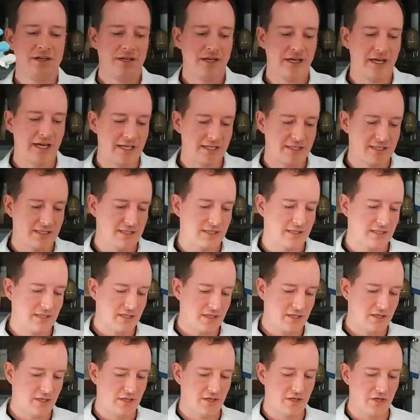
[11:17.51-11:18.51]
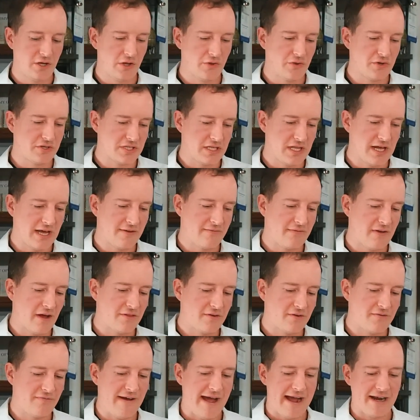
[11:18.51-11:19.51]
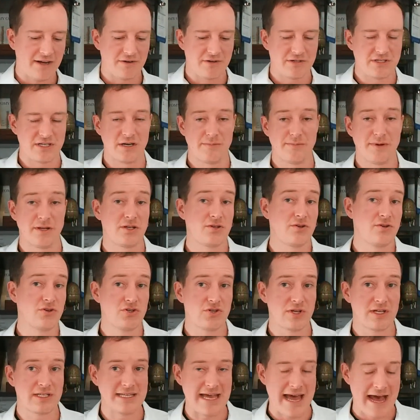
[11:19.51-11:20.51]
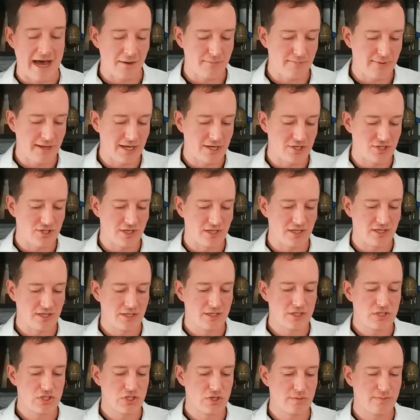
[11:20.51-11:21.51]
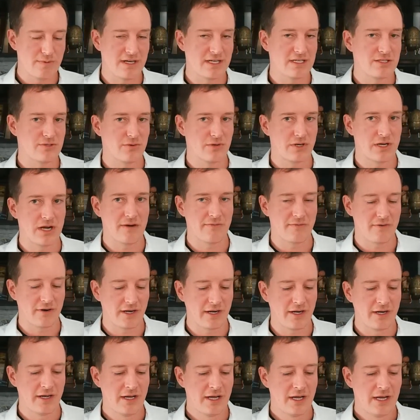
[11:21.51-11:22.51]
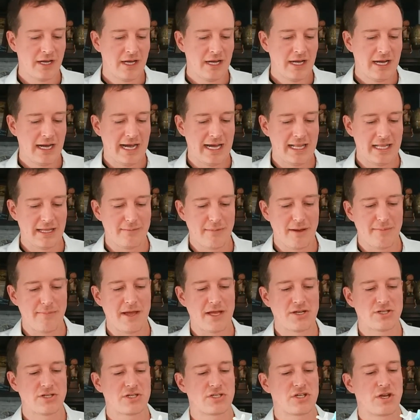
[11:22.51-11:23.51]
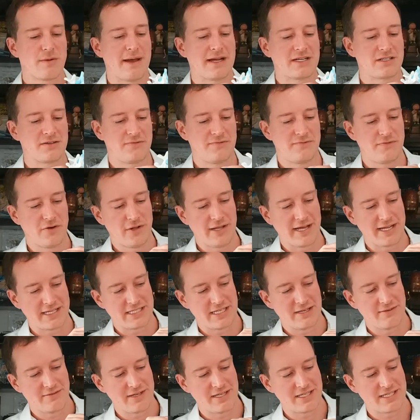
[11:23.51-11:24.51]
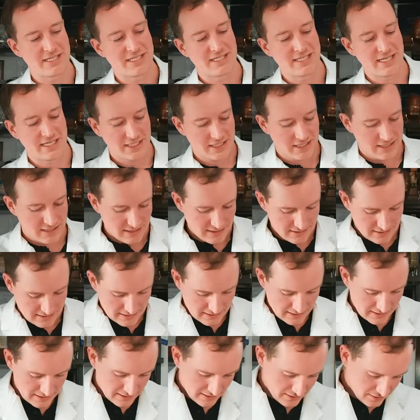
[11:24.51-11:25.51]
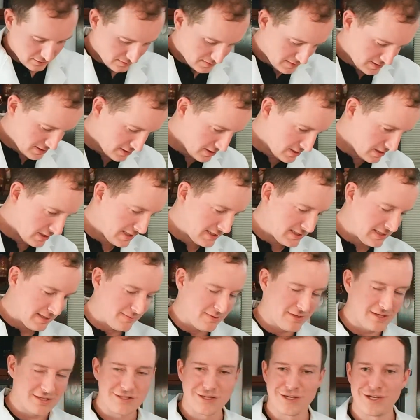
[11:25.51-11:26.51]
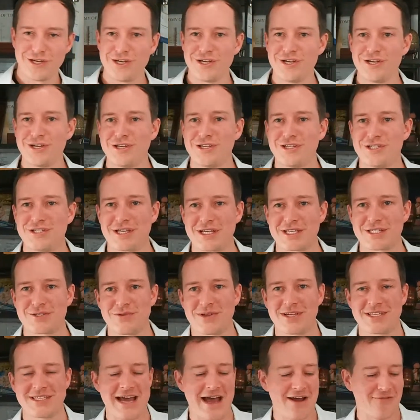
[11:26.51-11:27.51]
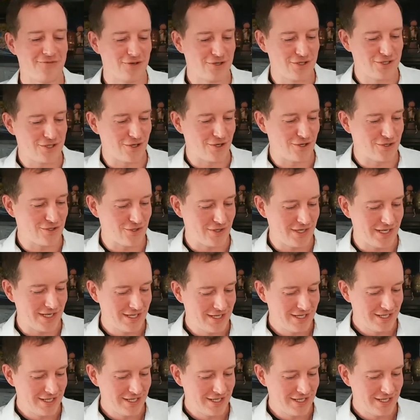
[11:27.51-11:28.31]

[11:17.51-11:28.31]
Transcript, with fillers: It's, you know, there's a lot of other factors here, but usually it's outpatient, super easy recovery. I let my patients go back to full activity six. Oops, just lost that piece six weeks after surgery.